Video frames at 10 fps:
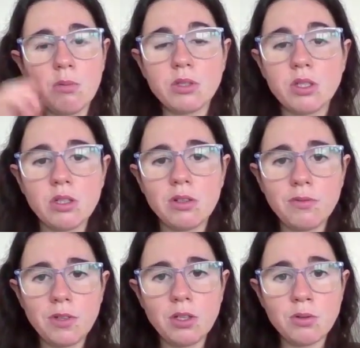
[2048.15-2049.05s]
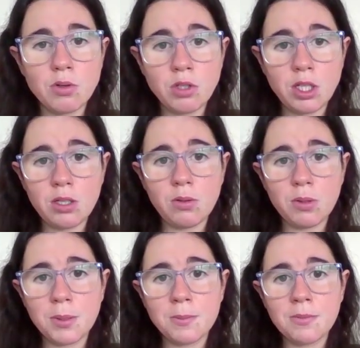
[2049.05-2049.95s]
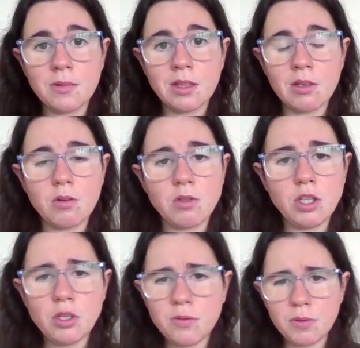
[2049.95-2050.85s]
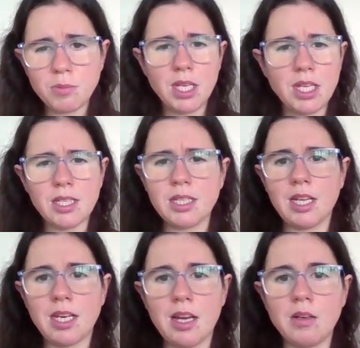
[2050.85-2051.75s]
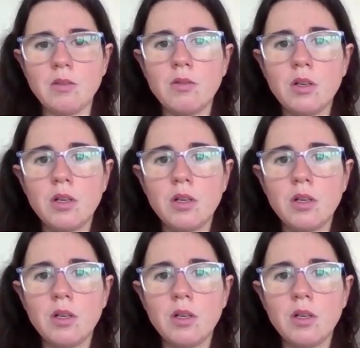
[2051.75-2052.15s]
What are your views on you from the inside out?